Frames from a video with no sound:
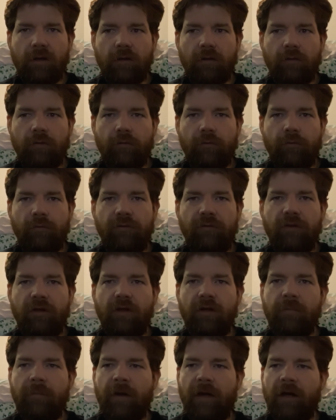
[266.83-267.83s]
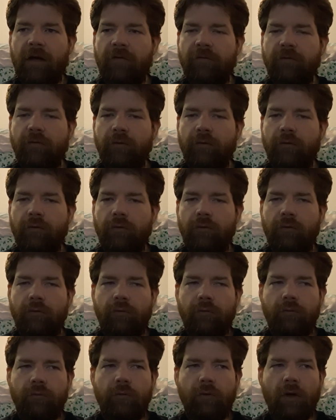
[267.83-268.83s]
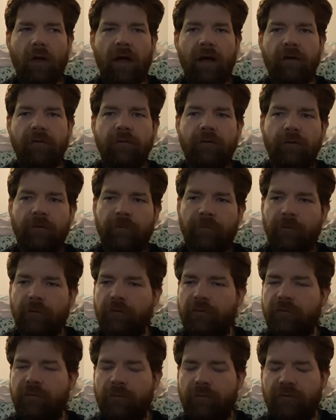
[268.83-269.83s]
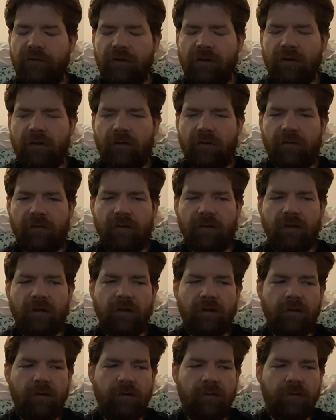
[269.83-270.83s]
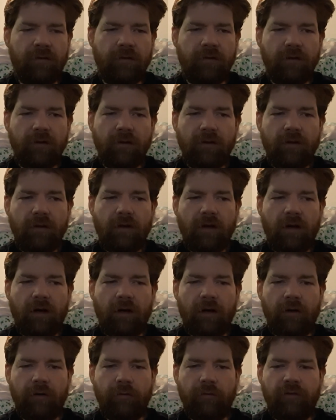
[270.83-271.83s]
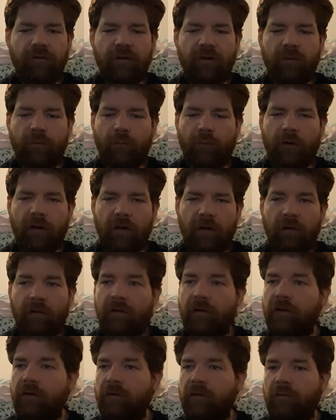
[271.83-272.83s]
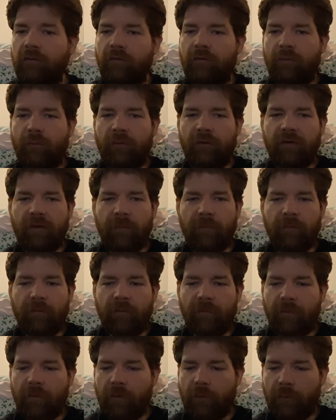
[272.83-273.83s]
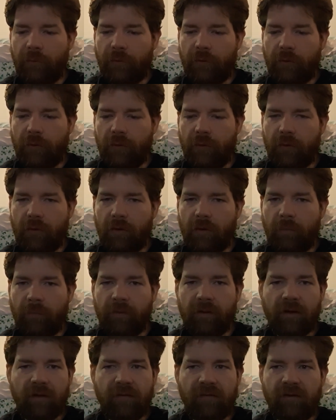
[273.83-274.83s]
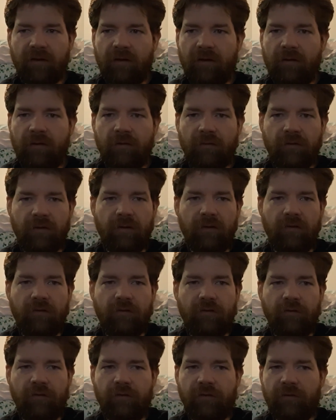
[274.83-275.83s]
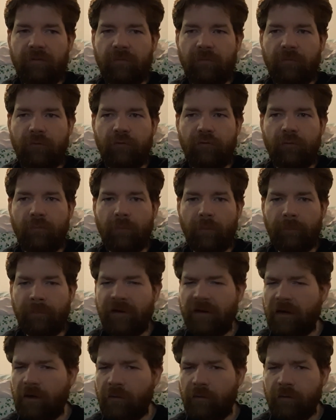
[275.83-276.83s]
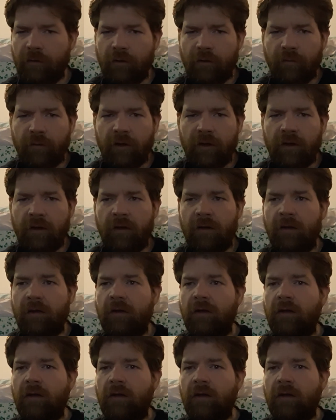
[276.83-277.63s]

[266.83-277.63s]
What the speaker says: You see him after the first few scenes, you see him where he lives and what type of place it is. It's just super paranoid.